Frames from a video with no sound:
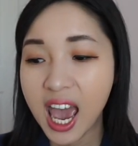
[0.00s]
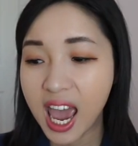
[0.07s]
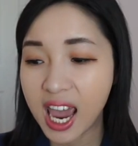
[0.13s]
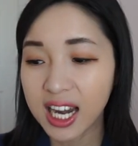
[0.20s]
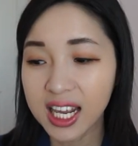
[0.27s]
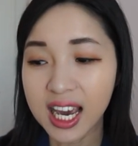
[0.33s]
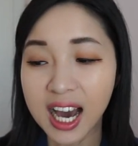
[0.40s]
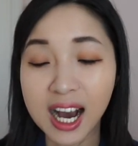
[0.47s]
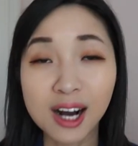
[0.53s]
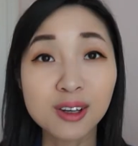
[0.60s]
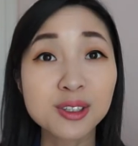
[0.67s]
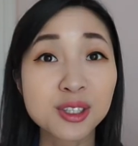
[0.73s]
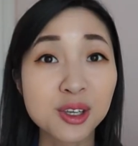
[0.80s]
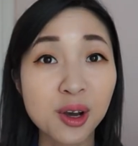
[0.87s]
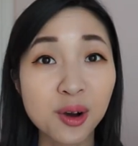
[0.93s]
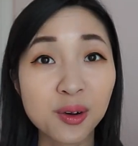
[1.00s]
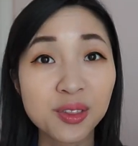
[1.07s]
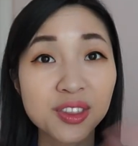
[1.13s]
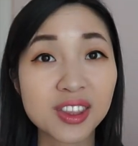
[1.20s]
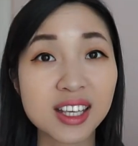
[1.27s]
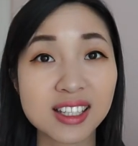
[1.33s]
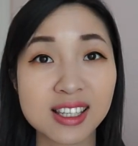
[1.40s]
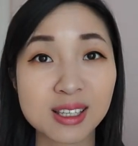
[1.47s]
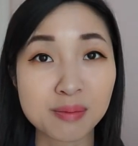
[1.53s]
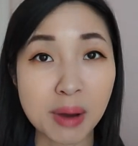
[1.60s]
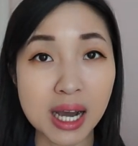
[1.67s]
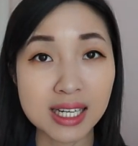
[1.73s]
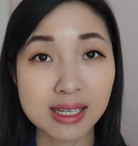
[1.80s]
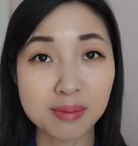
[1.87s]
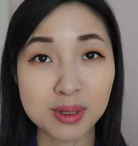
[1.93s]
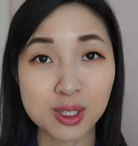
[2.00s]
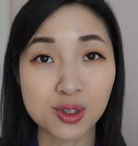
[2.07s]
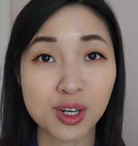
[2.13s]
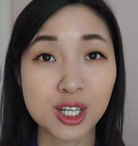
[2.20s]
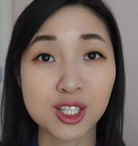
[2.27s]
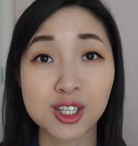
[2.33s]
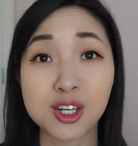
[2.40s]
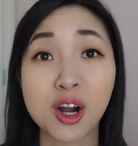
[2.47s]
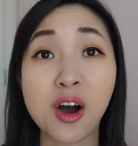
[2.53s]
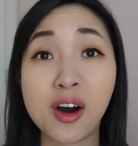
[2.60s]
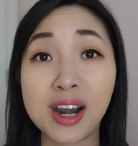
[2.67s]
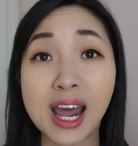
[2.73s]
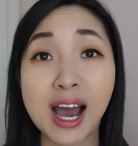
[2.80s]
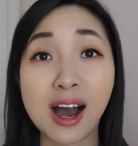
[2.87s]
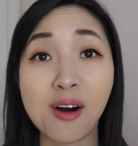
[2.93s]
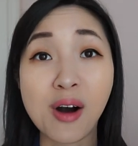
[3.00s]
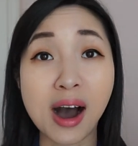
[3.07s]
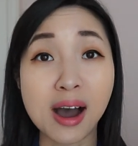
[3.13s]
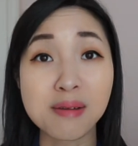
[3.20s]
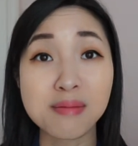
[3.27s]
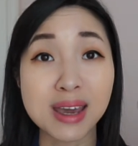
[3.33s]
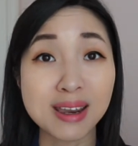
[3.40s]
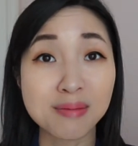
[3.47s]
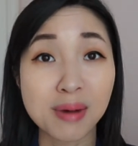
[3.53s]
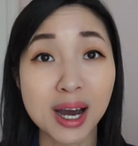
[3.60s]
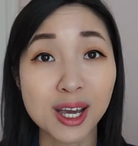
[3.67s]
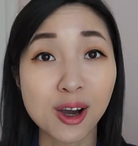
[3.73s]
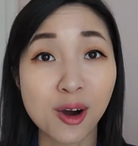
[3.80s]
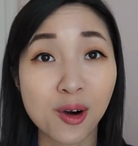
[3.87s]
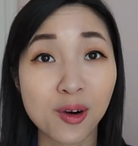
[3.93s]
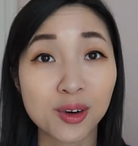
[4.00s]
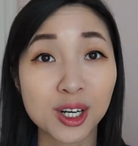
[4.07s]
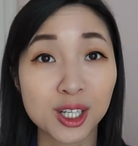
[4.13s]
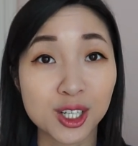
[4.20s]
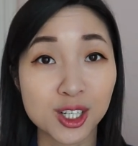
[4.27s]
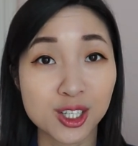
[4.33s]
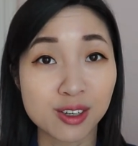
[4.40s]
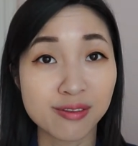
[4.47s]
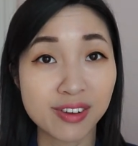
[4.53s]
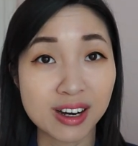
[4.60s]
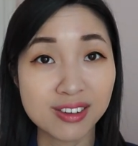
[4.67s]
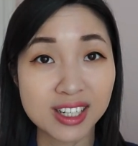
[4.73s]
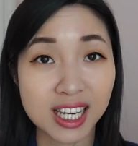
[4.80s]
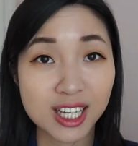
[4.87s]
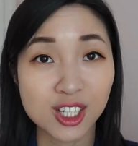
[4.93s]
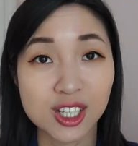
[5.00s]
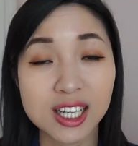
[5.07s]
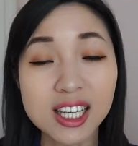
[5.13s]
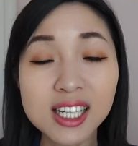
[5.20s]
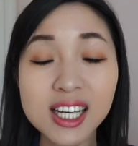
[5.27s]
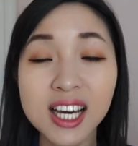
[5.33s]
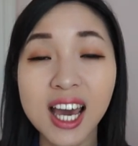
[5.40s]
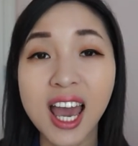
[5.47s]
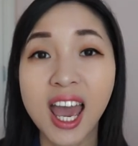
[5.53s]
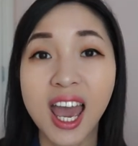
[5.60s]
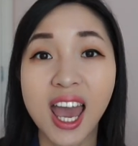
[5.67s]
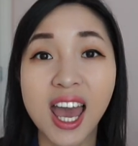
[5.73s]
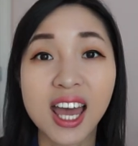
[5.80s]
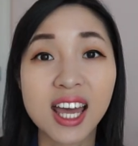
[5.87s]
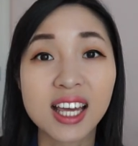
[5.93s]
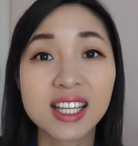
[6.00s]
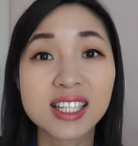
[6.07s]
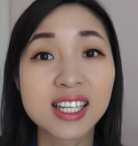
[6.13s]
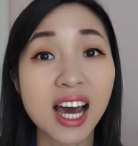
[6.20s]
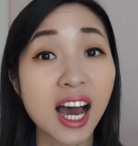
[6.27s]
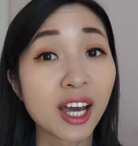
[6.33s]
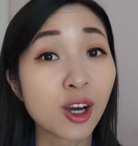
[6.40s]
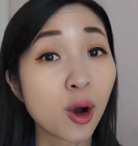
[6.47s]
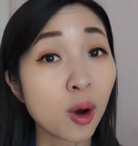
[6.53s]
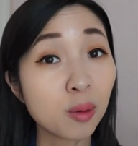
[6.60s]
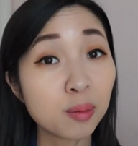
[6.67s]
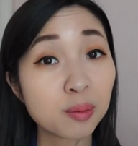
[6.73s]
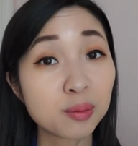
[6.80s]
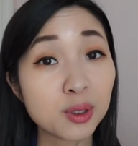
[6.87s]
Anyhow, so this is my demonstration on how I made my own cushion foundation. And I hope